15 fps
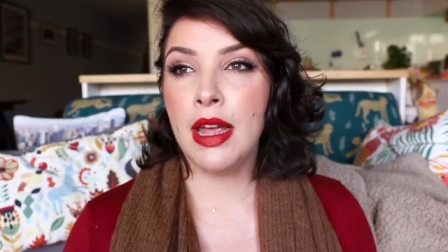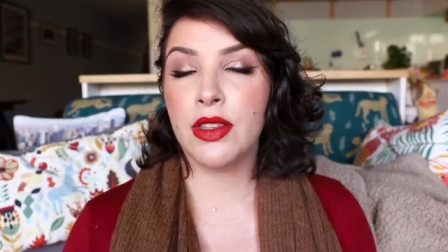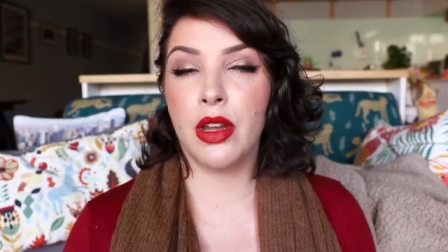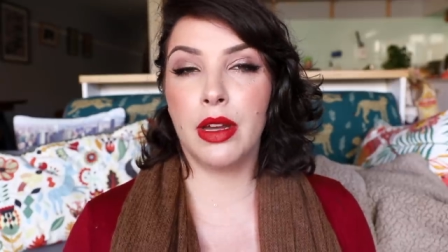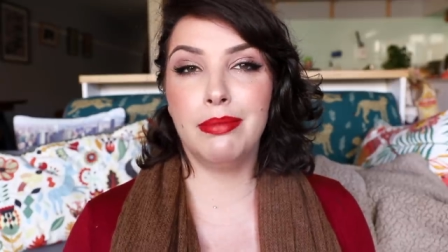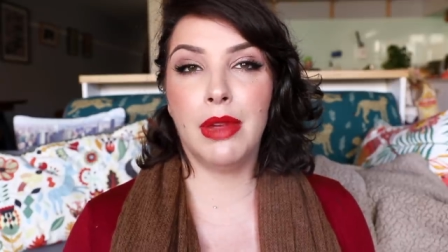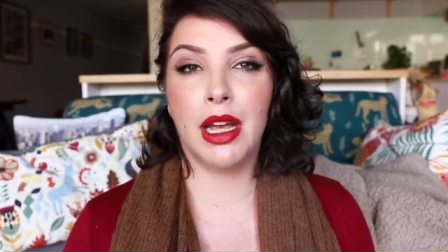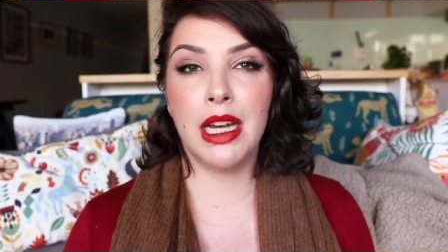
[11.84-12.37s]

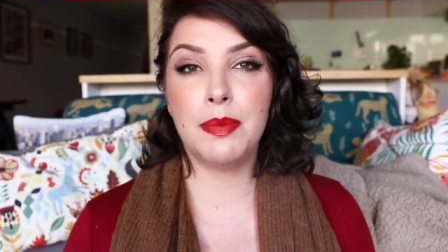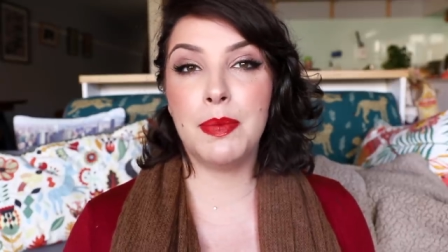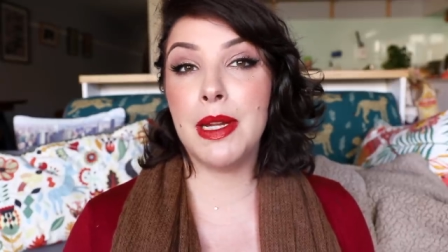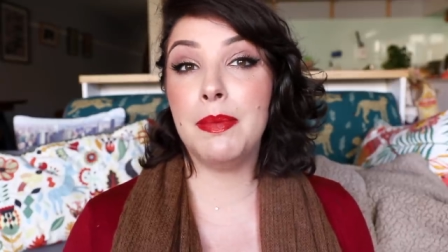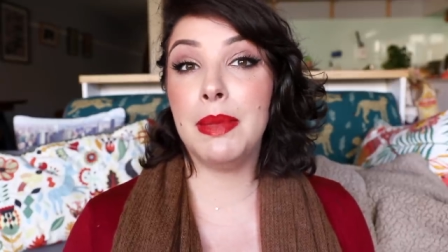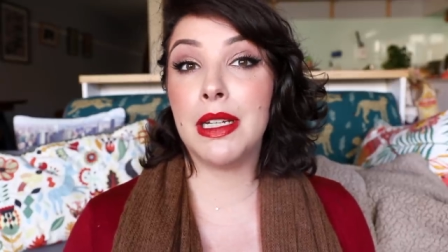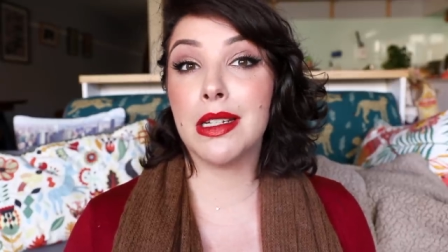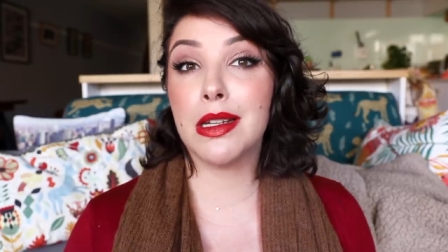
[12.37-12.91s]
So it might
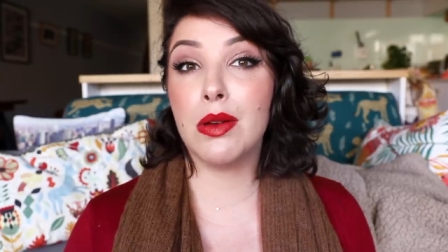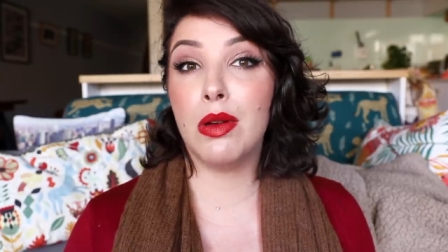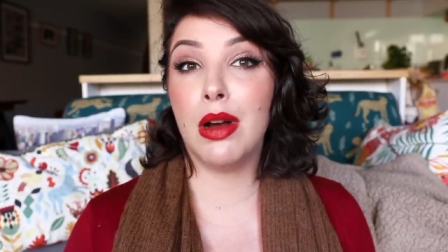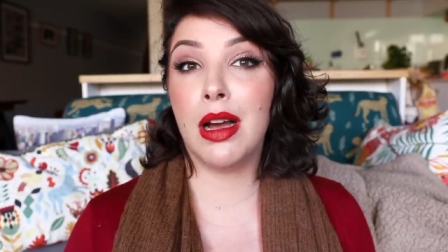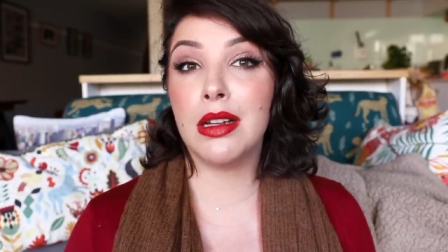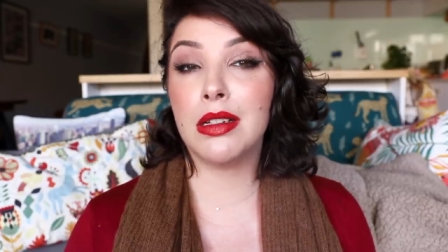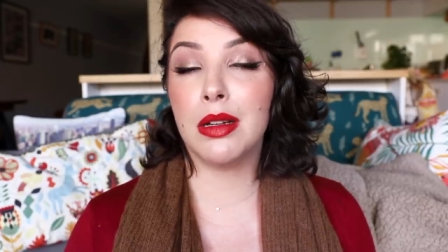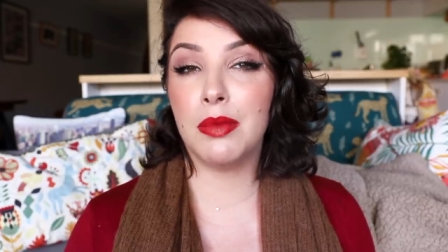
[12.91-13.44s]
be a bit
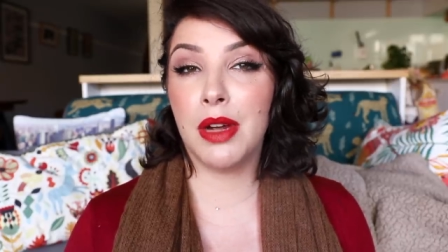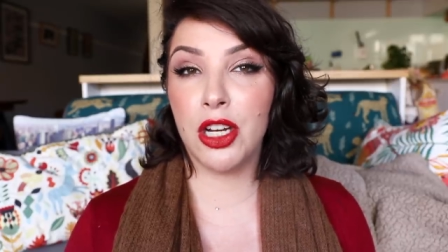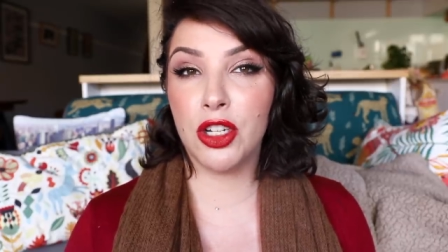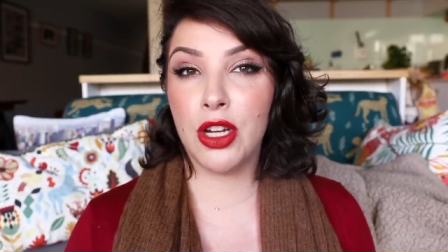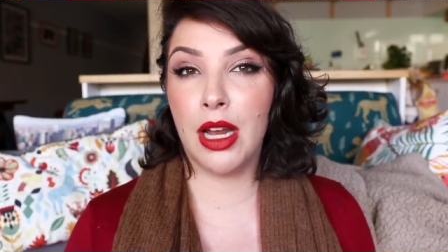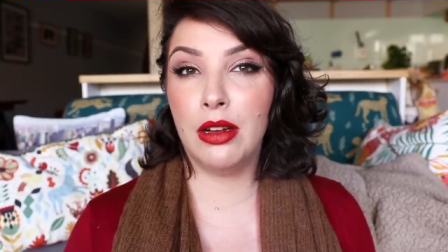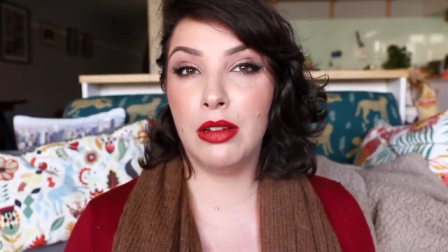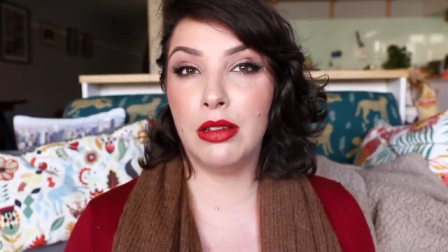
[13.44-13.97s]
quiet on my
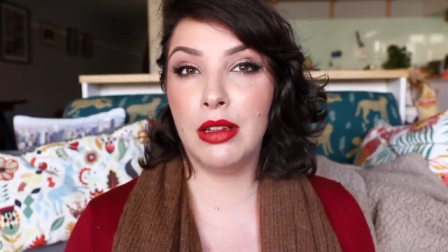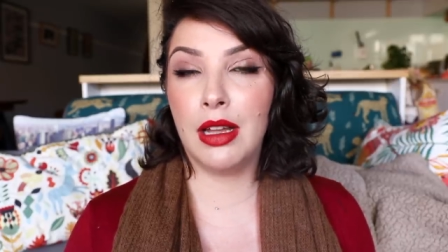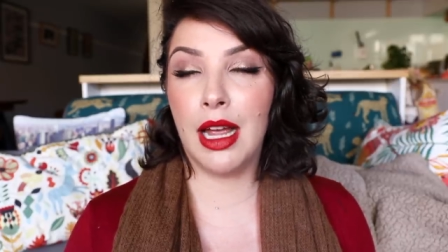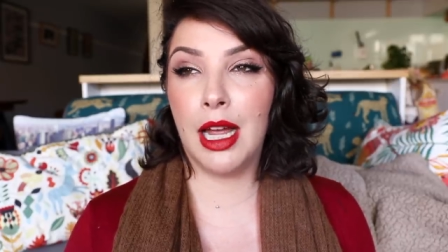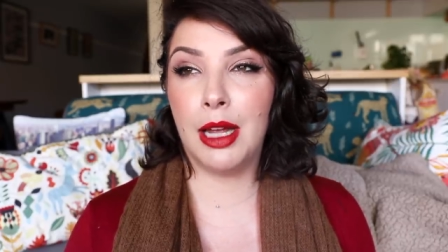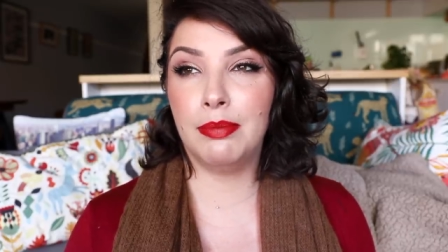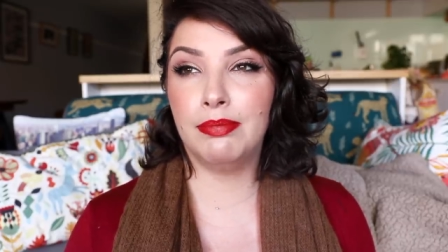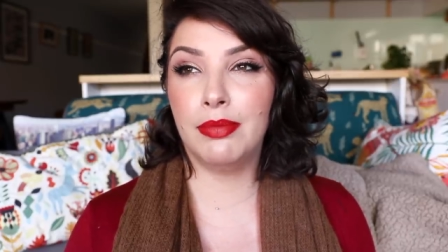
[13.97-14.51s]
channel.
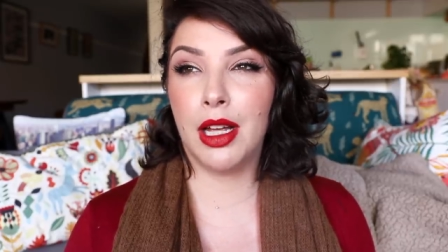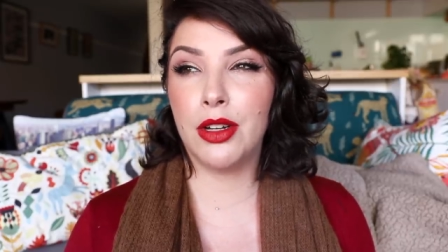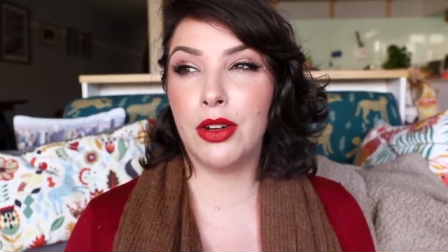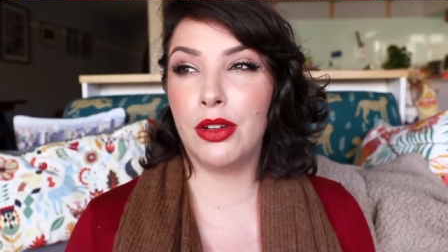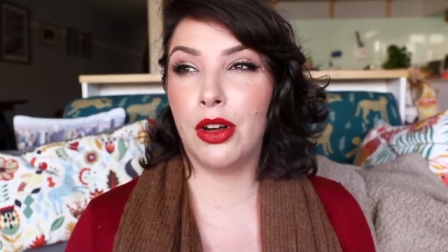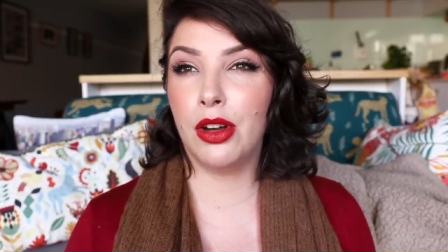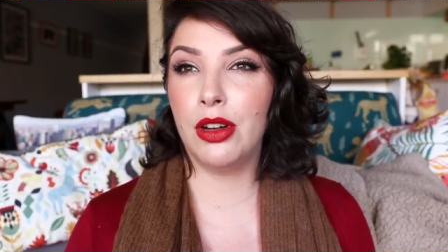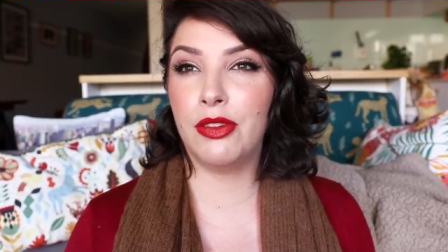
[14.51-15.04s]
I
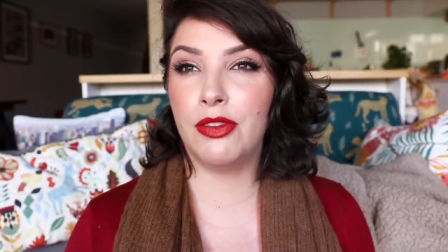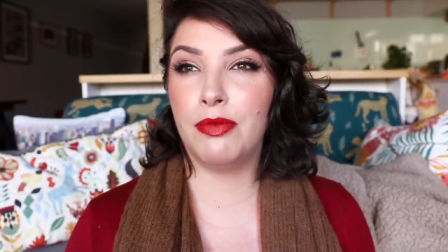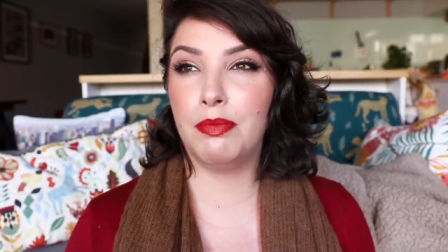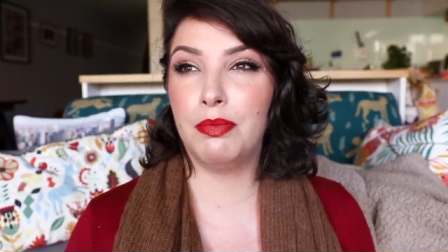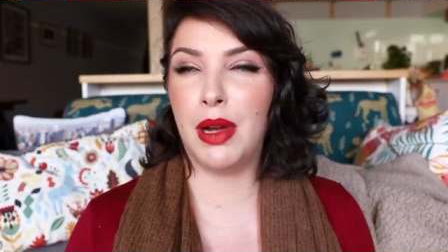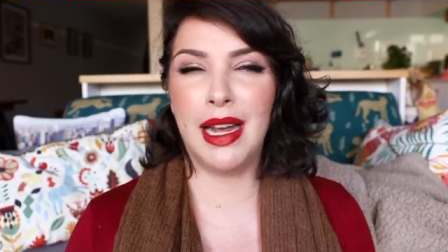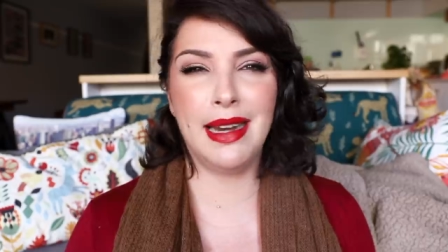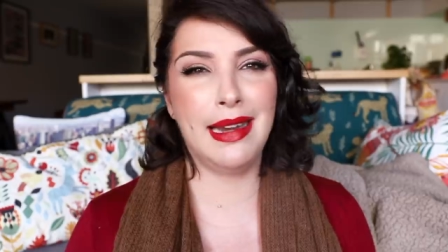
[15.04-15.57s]
don't know if
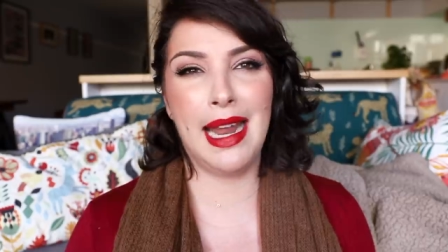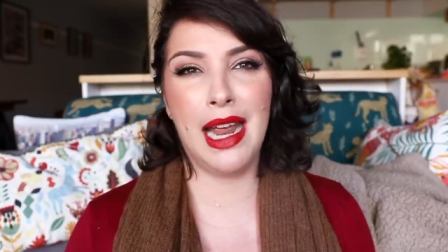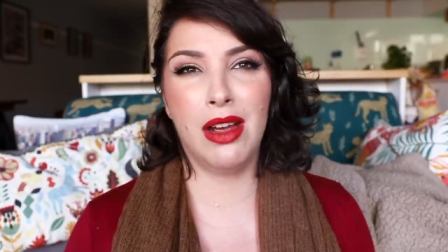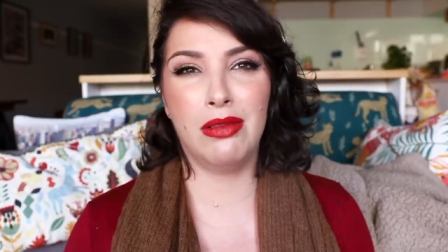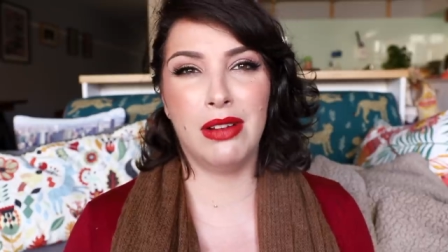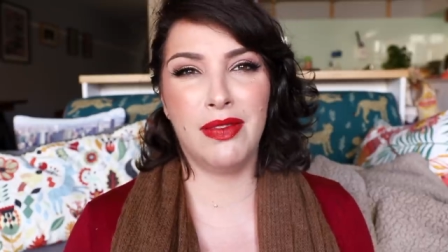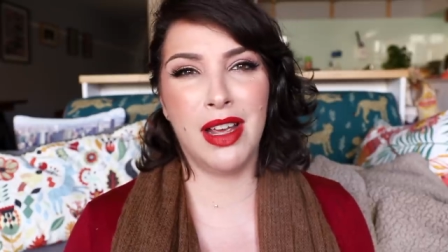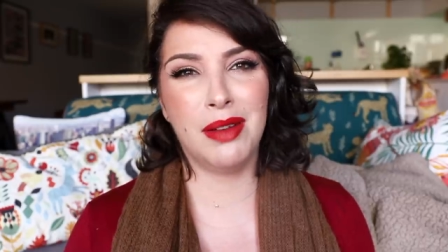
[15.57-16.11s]
by
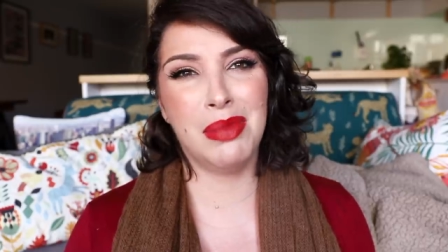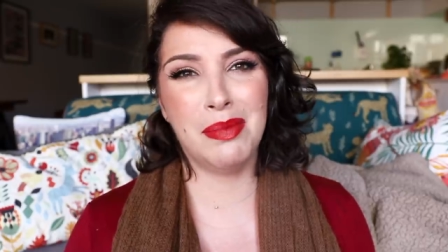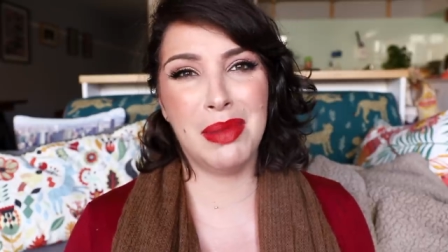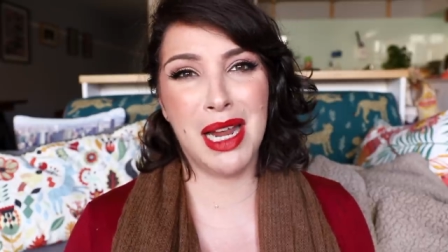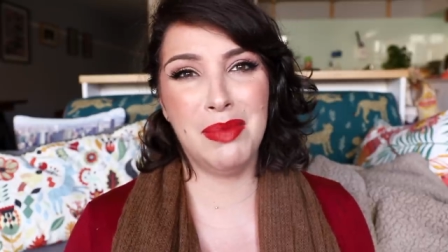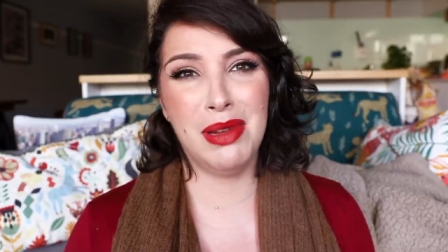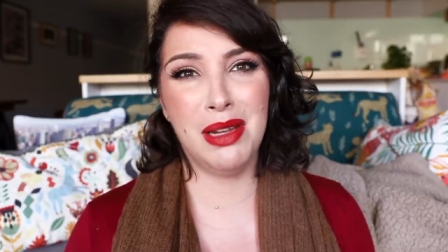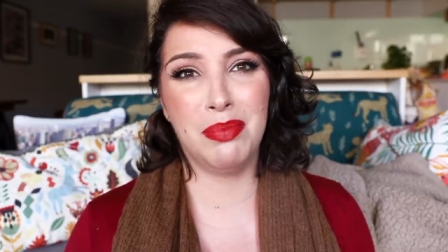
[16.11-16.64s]
now I've had my
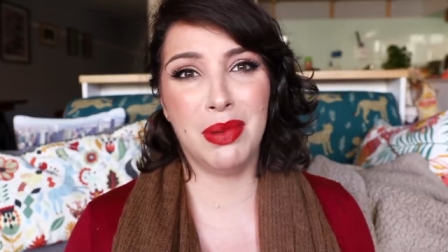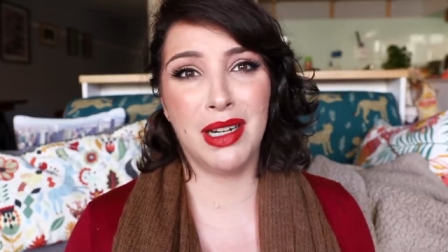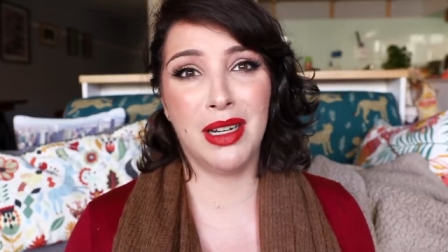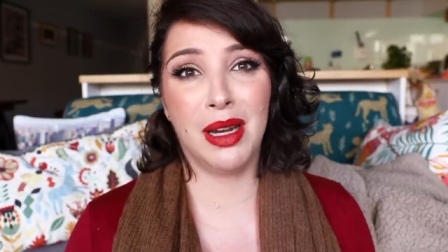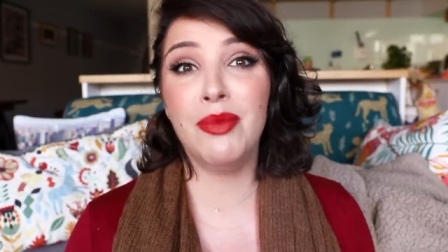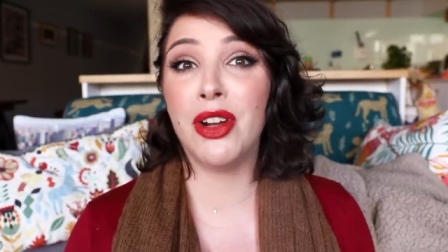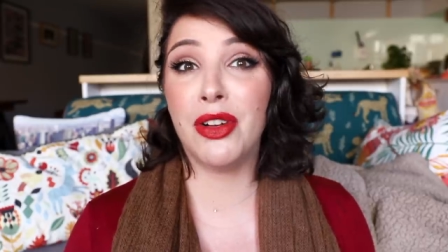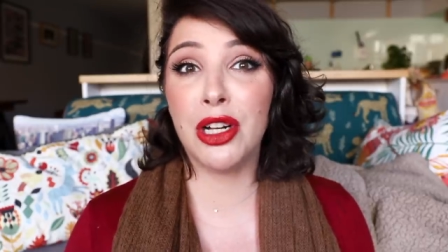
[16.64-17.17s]
baby, but
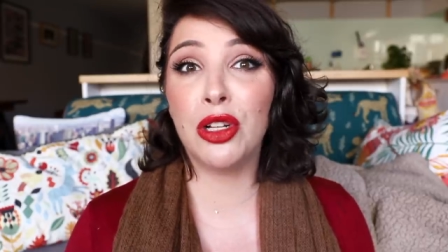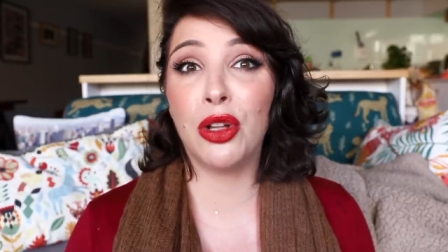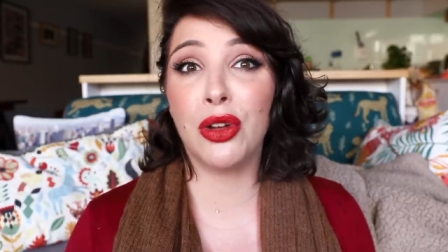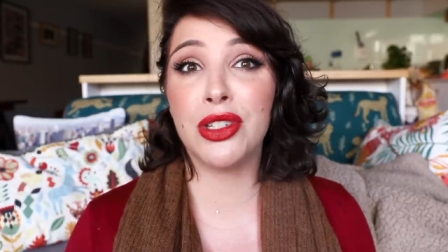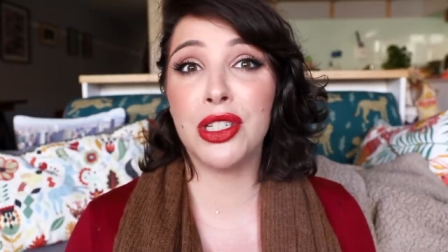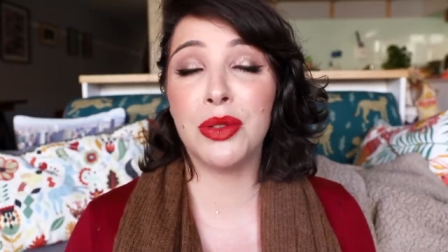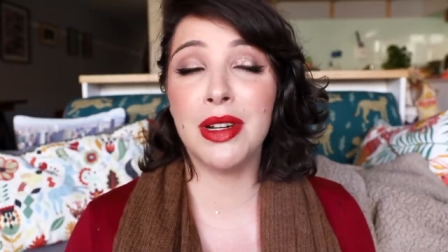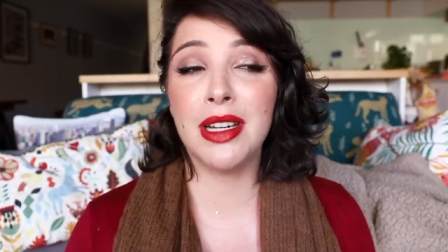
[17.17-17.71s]
I'm very
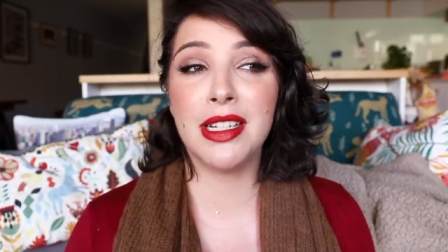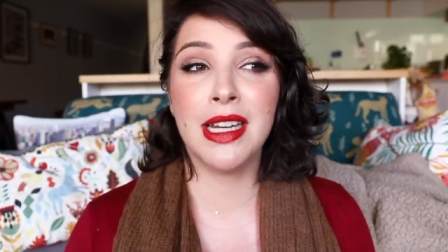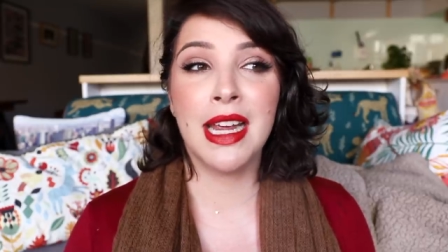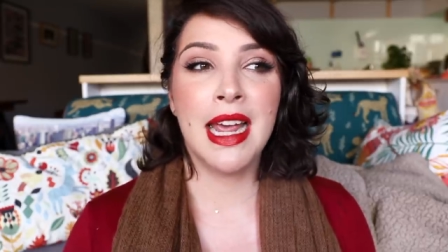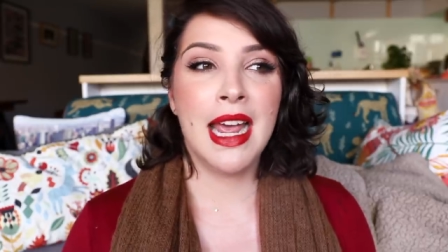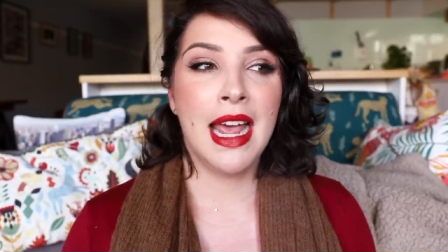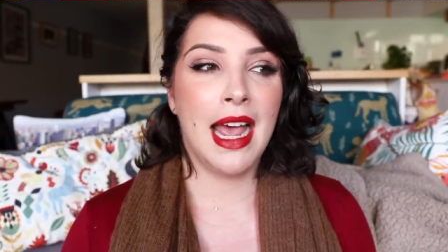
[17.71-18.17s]
close to it.